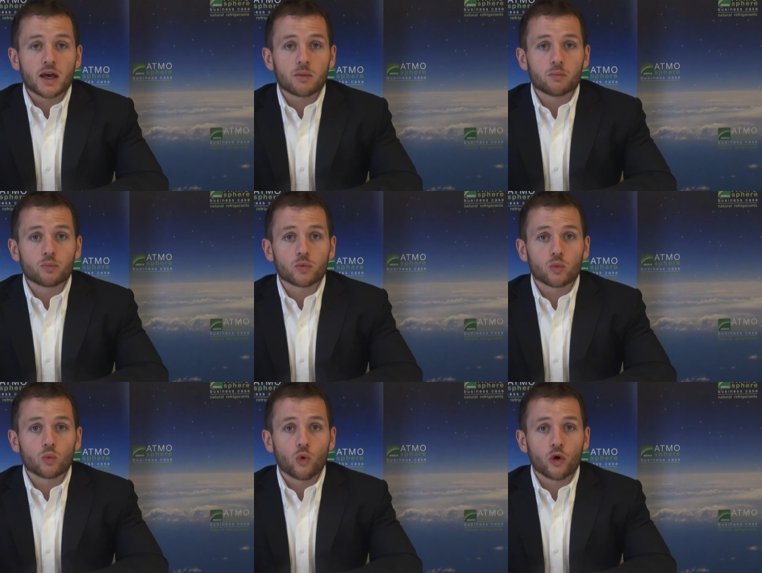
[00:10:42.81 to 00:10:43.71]
um,
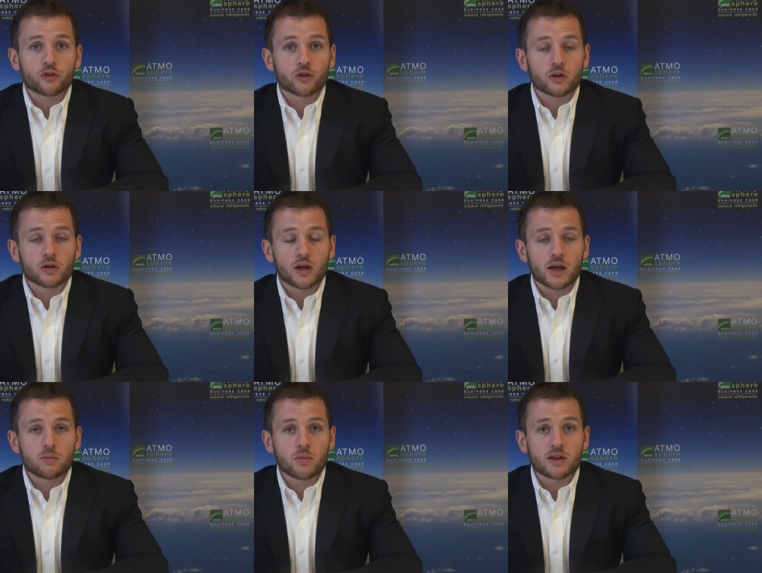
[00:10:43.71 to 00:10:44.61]
water
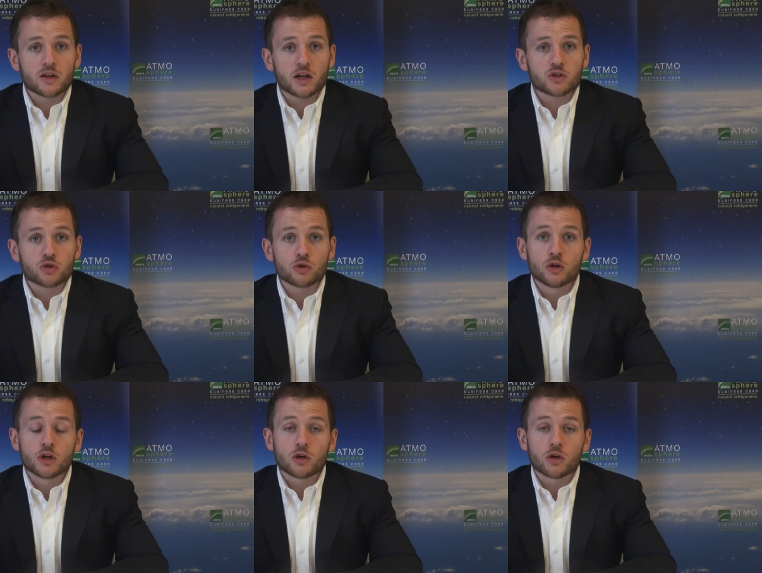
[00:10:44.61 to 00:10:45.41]
um, is an issue,